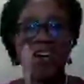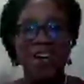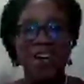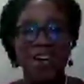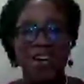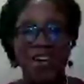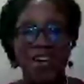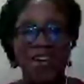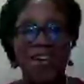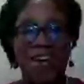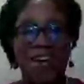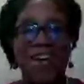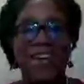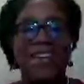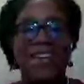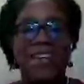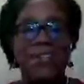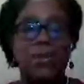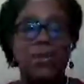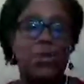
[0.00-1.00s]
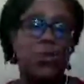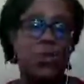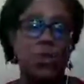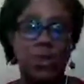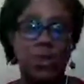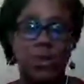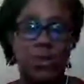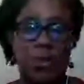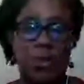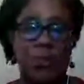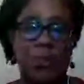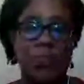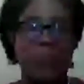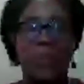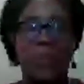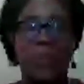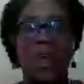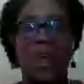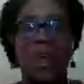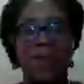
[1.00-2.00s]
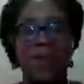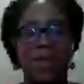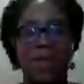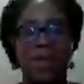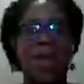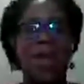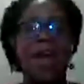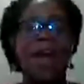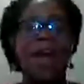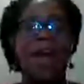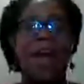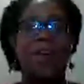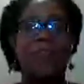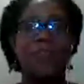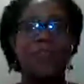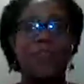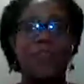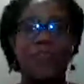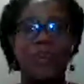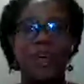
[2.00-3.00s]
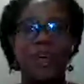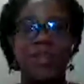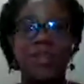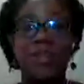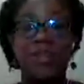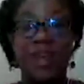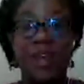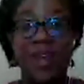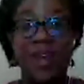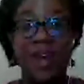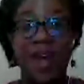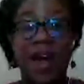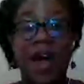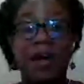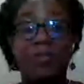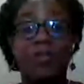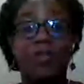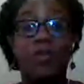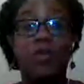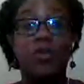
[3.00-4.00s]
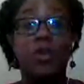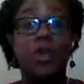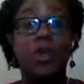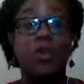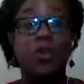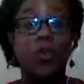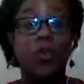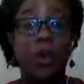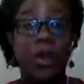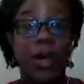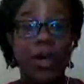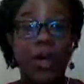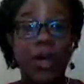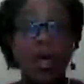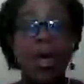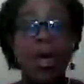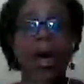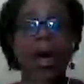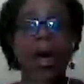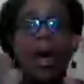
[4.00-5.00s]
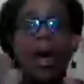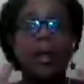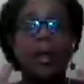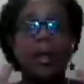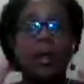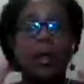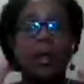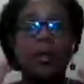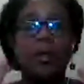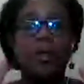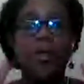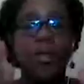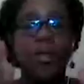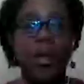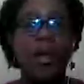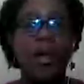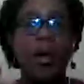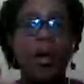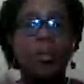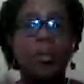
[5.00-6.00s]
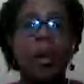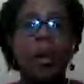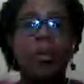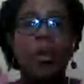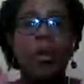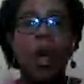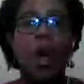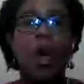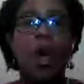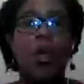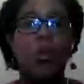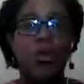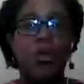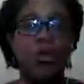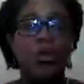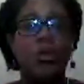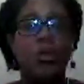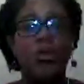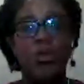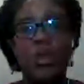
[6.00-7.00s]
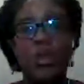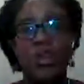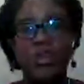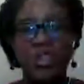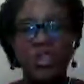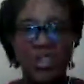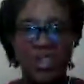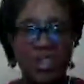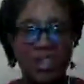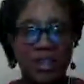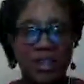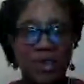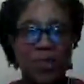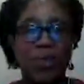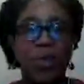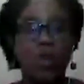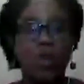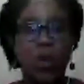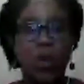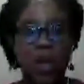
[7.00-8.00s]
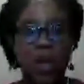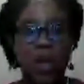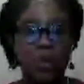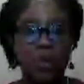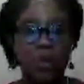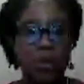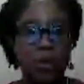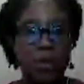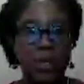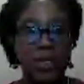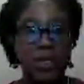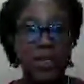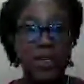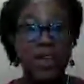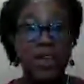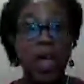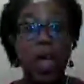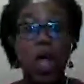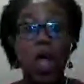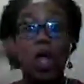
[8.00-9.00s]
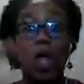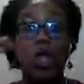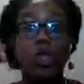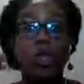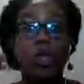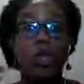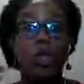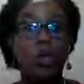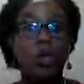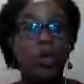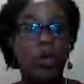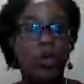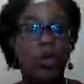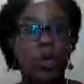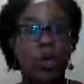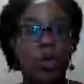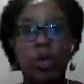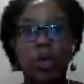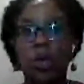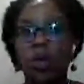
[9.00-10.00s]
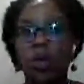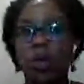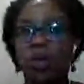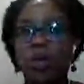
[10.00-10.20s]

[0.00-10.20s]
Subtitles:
all right, as you all know. Anyway, have a great day, have a great week, and think about how you are going to serve your community, your